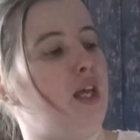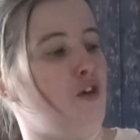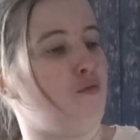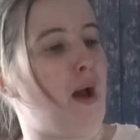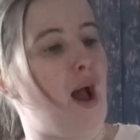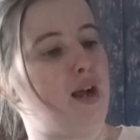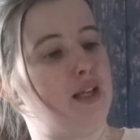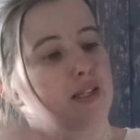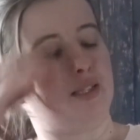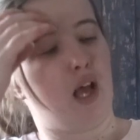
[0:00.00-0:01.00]
gift
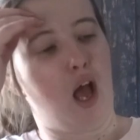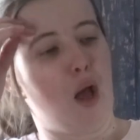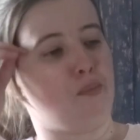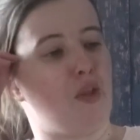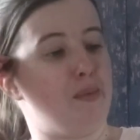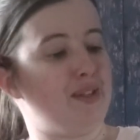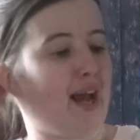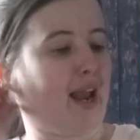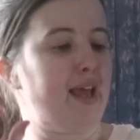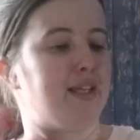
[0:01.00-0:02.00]
bags. They're
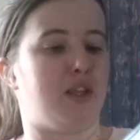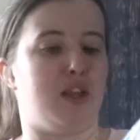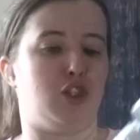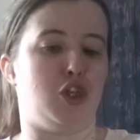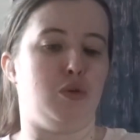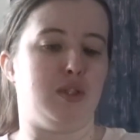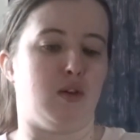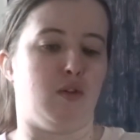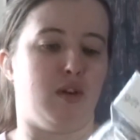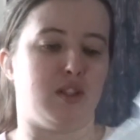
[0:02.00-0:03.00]
metallic, so there's two
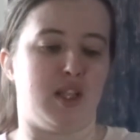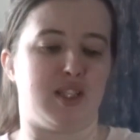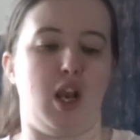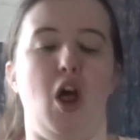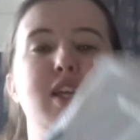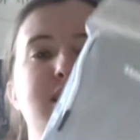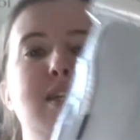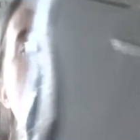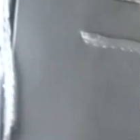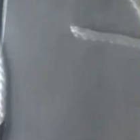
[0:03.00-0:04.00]
silver. So there's a light
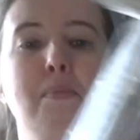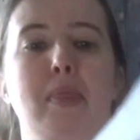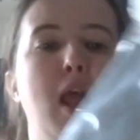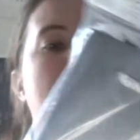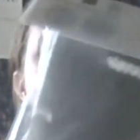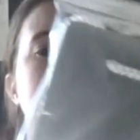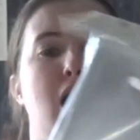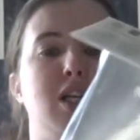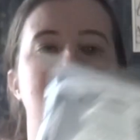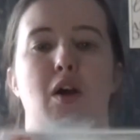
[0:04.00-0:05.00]
silver, a
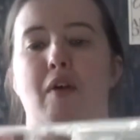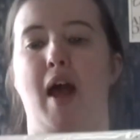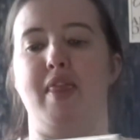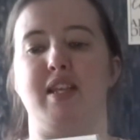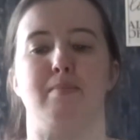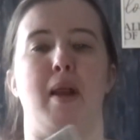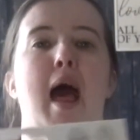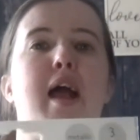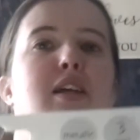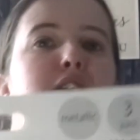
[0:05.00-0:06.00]
dark silver, and there's a
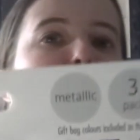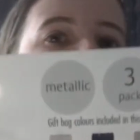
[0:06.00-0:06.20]
black. I don't